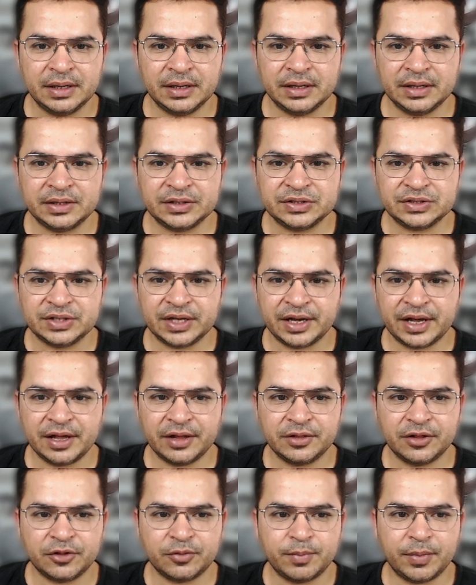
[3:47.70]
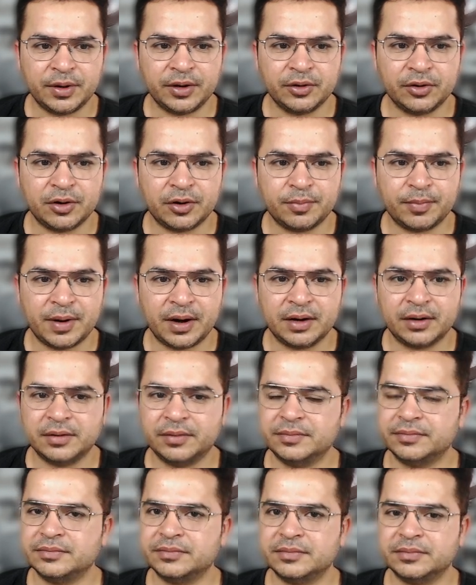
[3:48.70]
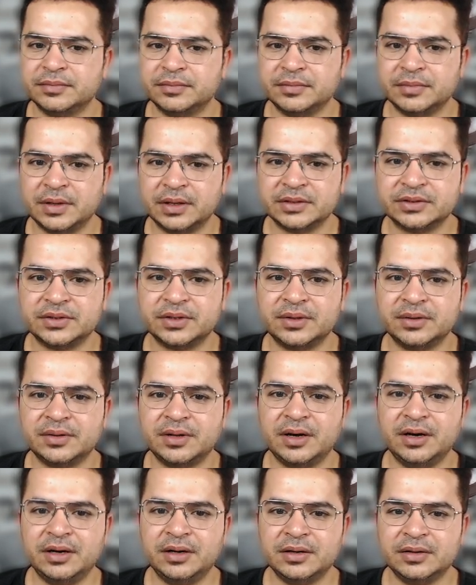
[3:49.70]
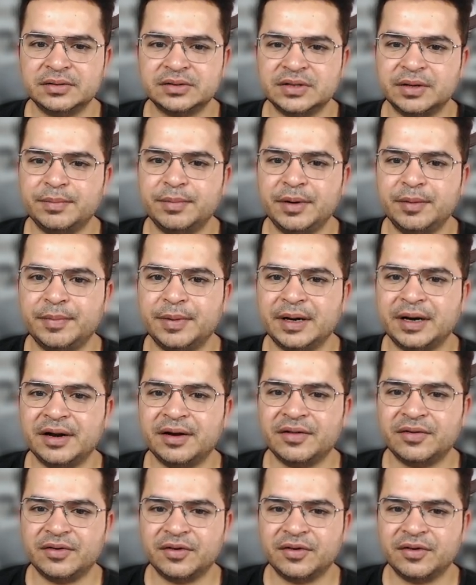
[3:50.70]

it's checking this particular part. Assert that submit button is